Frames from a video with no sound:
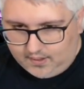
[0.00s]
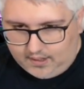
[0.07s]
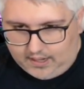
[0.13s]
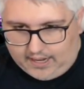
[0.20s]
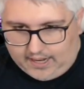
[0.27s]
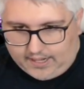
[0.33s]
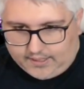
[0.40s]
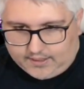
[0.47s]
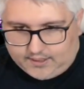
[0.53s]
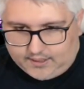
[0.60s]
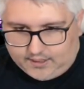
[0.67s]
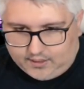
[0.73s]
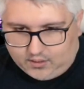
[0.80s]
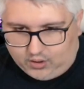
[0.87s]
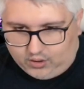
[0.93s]
I
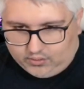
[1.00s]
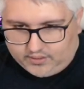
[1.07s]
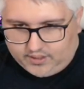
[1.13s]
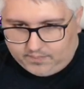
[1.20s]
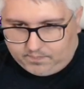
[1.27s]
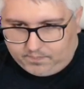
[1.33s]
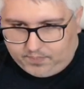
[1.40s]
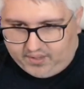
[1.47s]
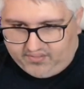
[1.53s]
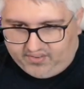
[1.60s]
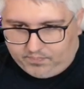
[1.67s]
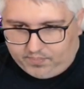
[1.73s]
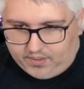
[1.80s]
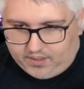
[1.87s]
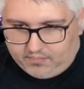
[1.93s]
think on the
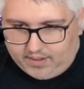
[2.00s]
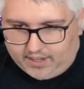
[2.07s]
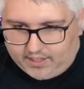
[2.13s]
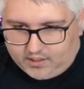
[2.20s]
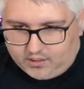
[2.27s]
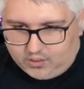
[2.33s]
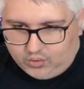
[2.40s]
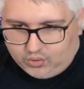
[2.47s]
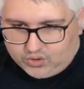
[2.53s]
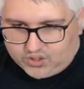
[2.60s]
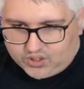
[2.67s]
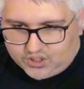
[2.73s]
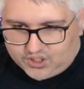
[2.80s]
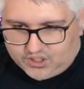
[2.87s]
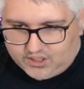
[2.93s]
PvP main
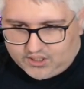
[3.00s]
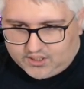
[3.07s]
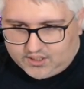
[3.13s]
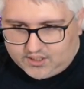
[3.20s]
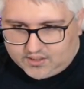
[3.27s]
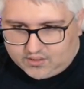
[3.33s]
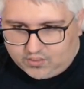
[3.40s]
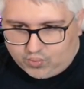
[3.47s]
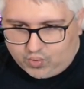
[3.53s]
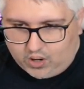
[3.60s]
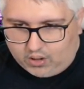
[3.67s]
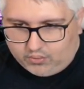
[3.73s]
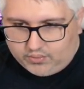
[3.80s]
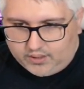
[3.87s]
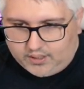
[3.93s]
usage, this is
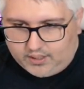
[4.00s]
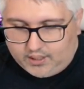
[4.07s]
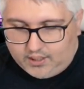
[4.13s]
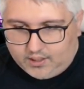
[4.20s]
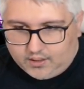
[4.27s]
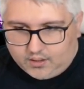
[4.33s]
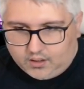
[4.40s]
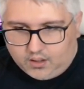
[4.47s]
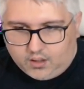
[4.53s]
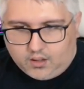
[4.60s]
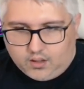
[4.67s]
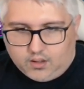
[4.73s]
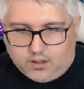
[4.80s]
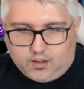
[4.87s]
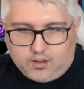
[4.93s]
around here.
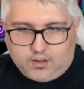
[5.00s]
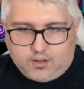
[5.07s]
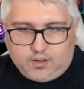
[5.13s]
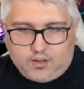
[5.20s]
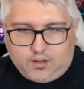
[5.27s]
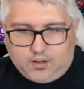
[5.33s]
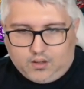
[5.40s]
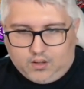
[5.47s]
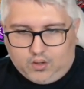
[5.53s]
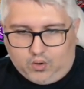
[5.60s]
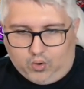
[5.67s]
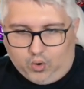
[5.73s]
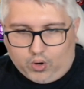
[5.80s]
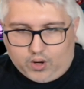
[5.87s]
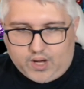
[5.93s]

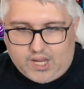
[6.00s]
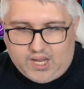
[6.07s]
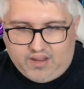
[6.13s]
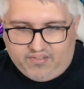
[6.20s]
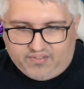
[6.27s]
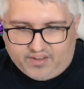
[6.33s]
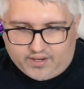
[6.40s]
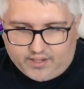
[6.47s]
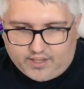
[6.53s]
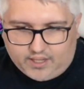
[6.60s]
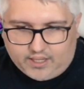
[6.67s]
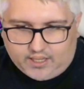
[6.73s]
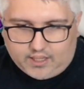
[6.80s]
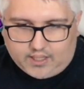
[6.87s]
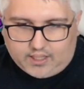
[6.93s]
Or even
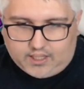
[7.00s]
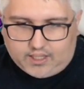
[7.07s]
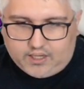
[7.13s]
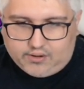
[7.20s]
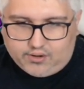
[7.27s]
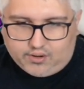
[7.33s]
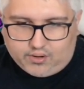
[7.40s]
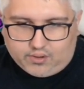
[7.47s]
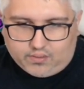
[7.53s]
here.